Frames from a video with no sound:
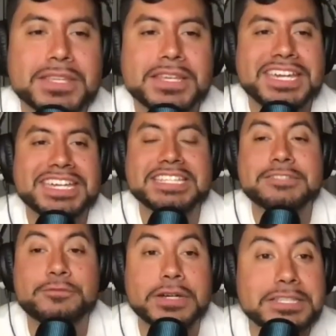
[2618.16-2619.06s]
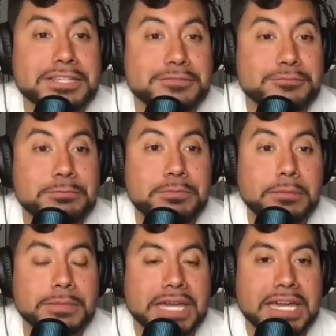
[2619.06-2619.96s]
And it's funny because we
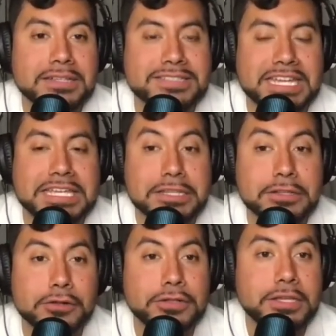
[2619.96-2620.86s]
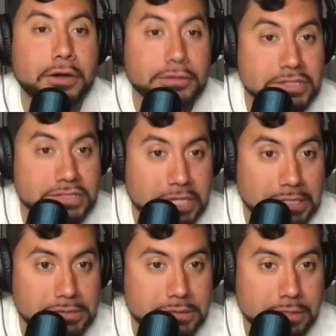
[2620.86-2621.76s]
bump heads. Like he literally on the
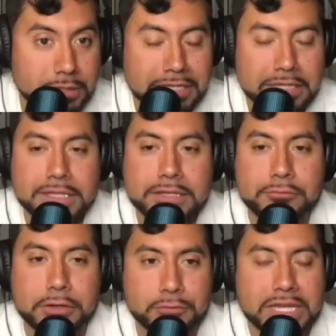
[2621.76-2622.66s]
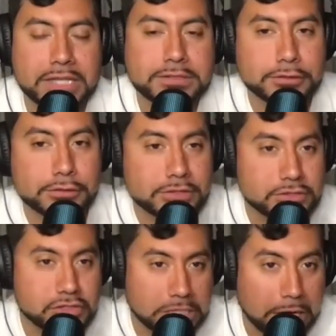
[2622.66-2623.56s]
test, when we had to learn the
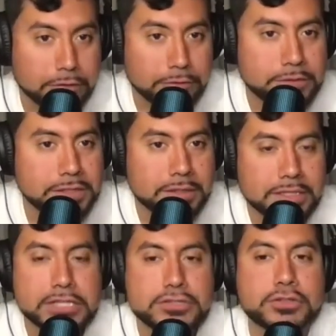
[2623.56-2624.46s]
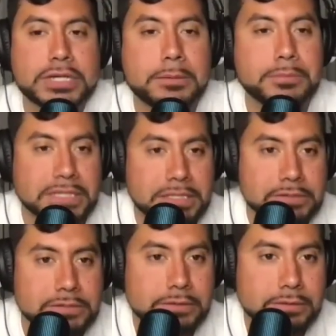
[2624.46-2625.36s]
geography, he took out
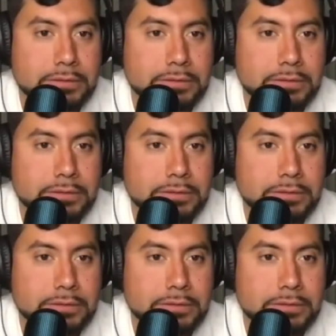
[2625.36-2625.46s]
Belize.